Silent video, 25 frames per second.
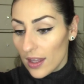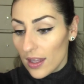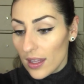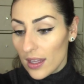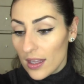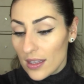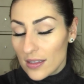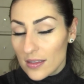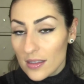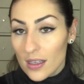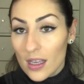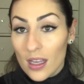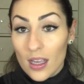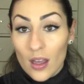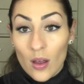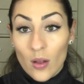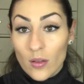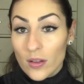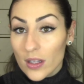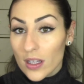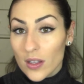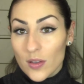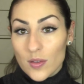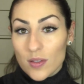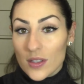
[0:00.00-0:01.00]
And I
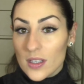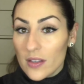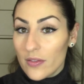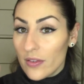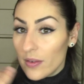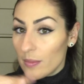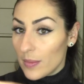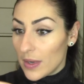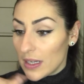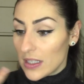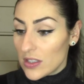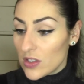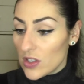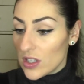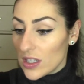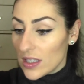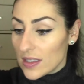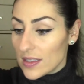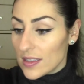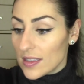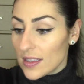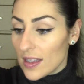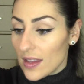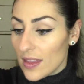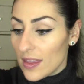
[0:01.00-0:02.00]
only use it for my
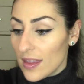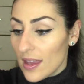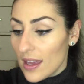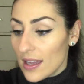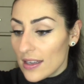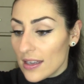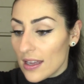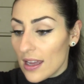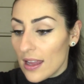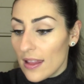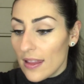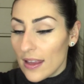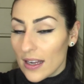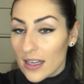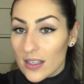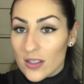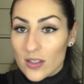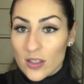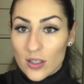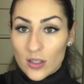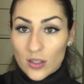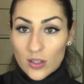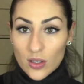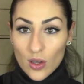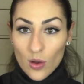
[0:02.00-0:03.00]
cheeks. Then I like
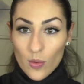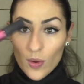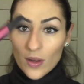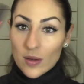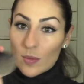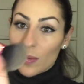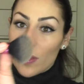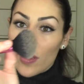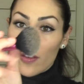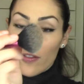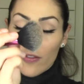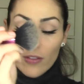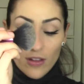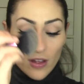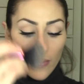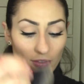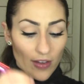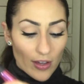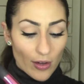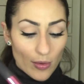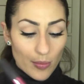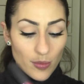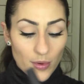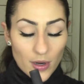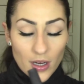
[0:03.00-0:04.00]
to go in with a
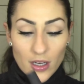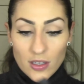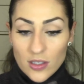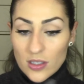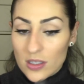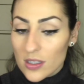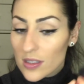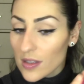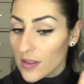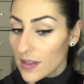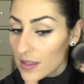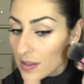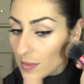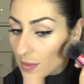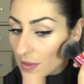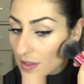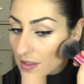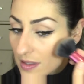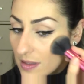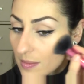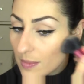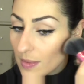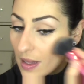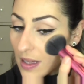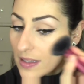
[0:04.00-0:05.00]
fluffier brush. This one
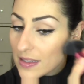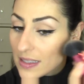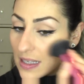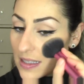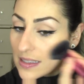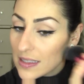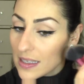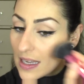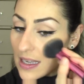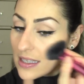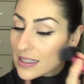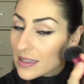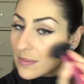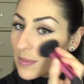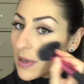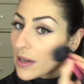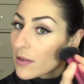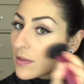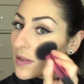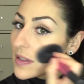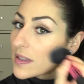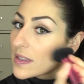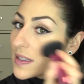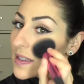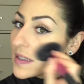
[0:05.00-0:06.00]
is the Multitask by
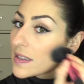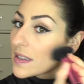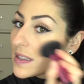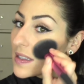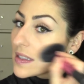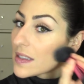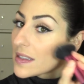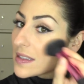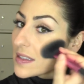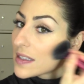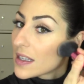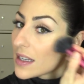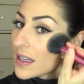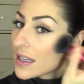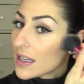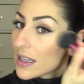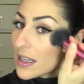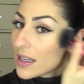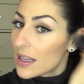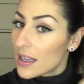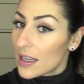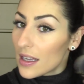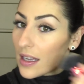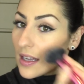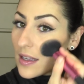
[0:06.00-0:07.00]
Real Techniques.
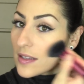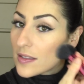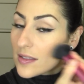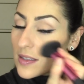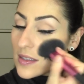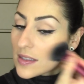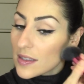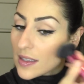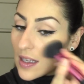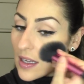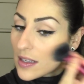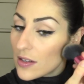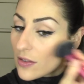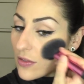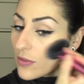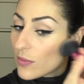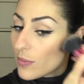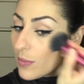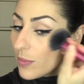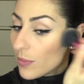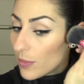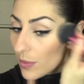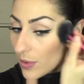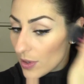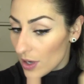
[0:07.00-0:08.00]
And just kind
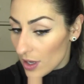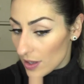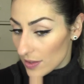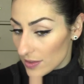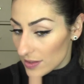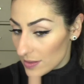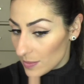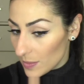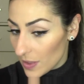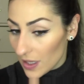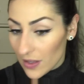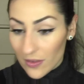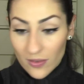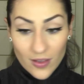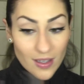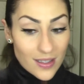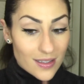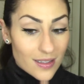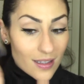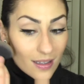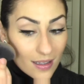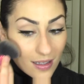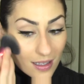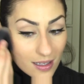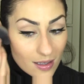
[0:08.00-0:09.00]
of bronze my
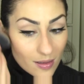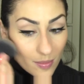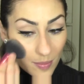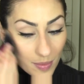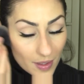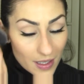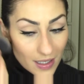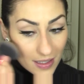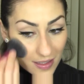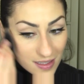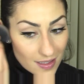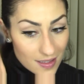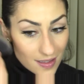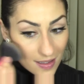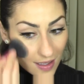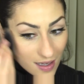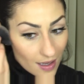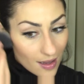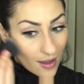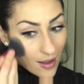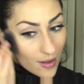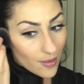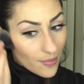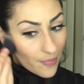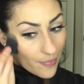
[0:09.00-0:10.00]
face a little bit
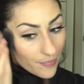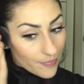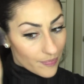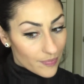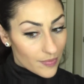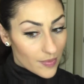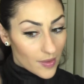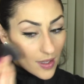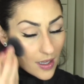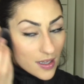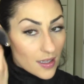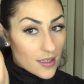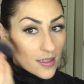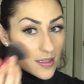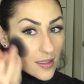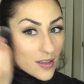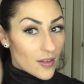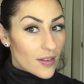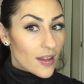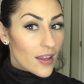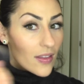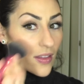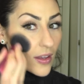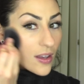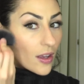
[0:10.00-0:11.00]
so
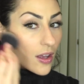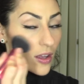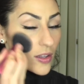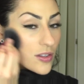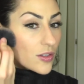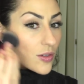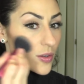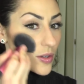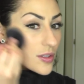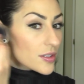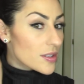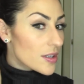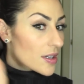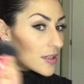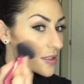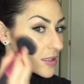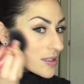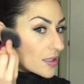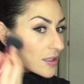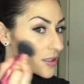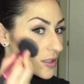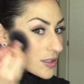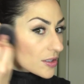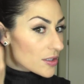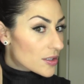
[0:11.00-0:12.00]
that the contour
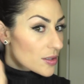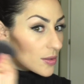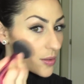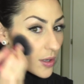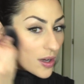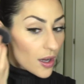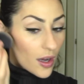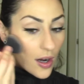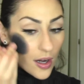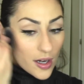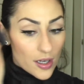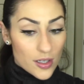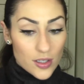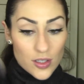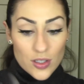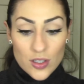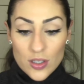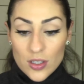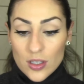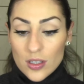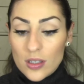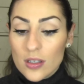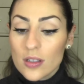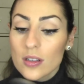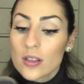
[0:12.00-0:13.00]
doesn't look too
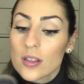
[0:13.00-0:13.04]
harsh.